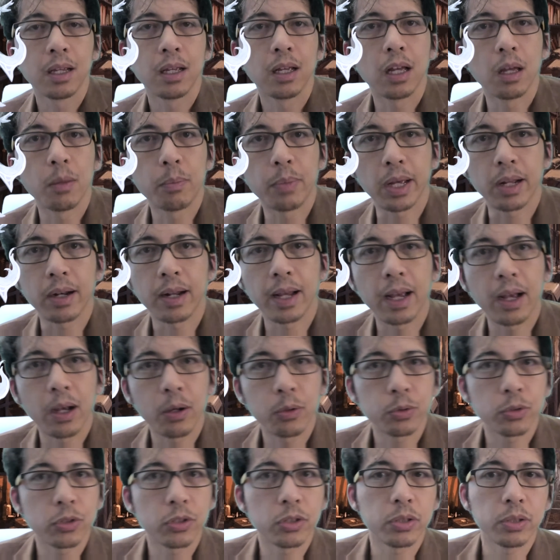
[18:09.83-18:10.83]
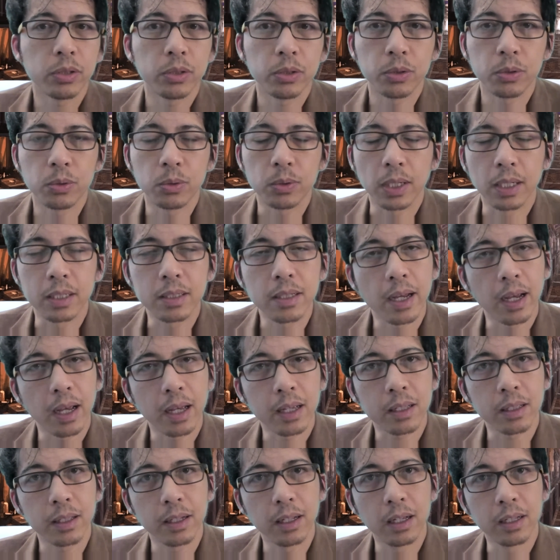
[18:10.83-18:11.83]
about how to
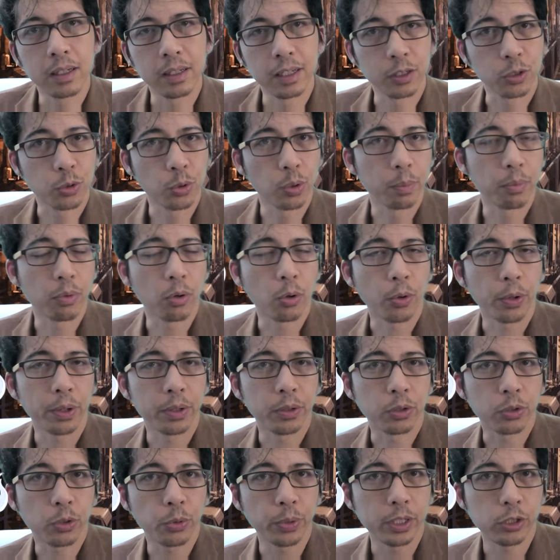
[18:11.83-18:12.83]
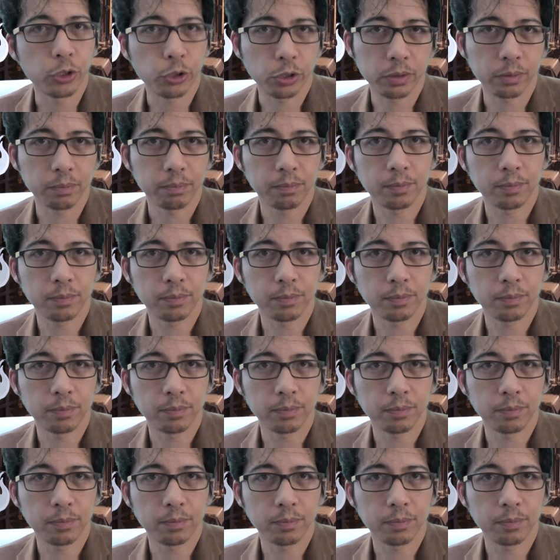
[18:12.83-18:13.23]
attack an incorporeal creature.